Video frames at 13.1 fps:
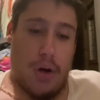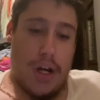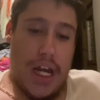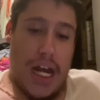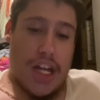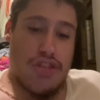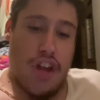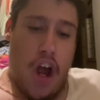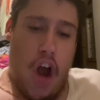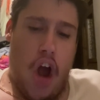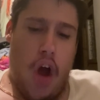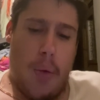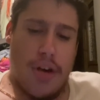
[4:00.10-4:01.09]
it's not
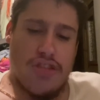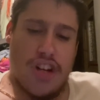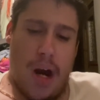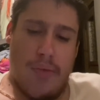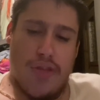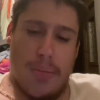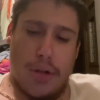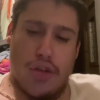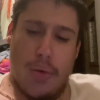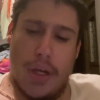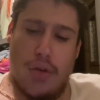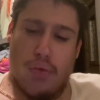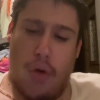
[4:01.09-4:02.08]
always comfortable
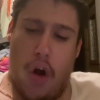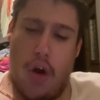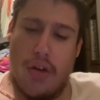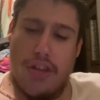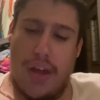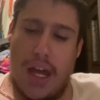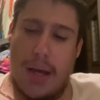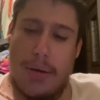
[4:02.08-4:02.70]
doing the wrong thing,